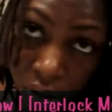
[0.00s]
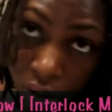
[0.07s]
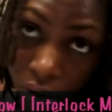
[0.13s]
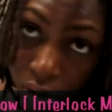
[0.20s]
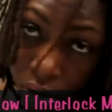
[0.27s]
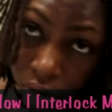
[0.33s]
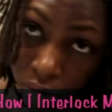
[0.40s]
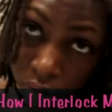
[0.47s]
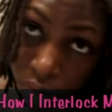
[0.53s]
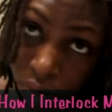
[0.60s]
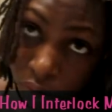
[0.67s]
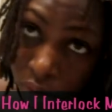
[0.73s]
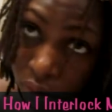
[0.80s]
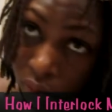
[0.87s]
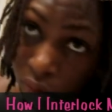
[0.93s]
um,
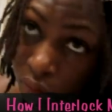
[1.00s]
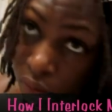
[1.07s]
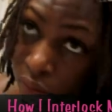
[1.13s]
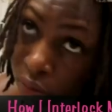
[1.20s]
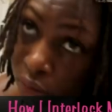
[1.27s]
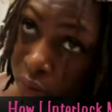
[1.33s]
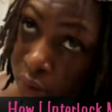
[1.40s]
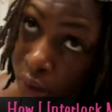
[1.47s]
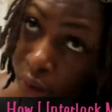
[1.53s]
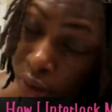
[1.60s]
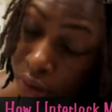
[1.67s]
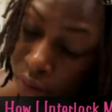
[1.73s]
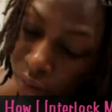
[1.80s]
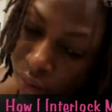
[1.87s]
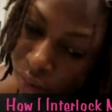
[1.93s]
too, too, too
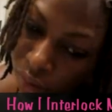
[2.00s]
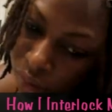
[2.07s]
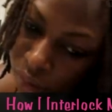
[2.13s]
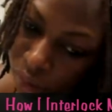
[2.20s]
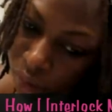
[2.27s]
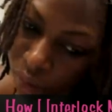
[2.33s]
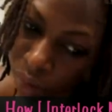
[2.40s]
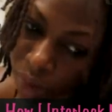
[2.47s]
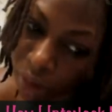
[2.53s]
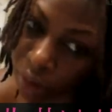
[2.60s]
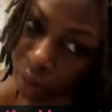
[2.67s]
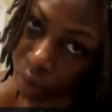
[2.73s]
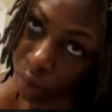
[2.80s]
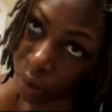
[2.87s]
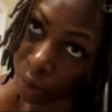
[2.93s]
tight. I may
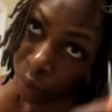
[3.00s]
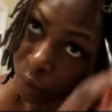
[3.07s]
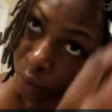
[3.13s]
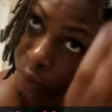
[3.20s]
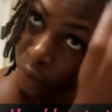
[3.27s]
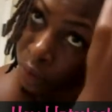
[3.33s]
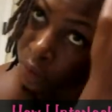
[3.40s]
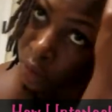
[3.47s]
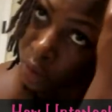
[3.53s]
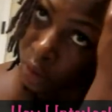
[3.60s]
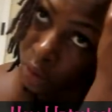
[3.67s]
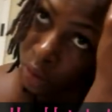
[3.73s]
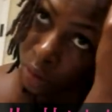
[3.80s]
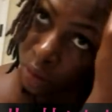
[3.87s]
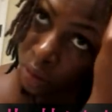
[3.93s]
go one more.
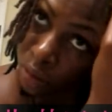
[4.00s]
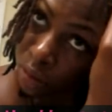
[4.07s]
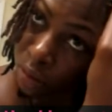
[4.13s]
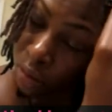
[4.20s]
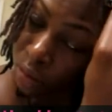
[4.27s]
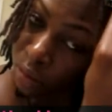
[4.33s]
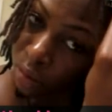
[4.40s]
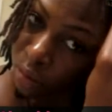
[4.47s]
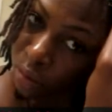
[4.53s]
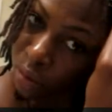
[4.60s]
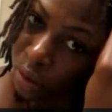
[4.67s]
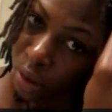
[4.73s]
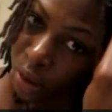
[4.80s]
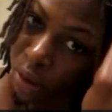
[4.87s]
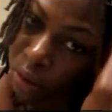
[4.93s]

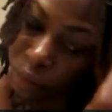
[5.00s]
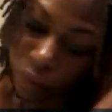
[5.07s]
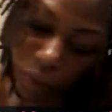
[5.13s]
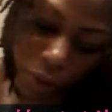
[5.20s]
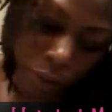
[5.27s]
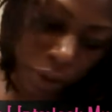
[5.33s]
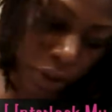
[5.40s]
No, I'm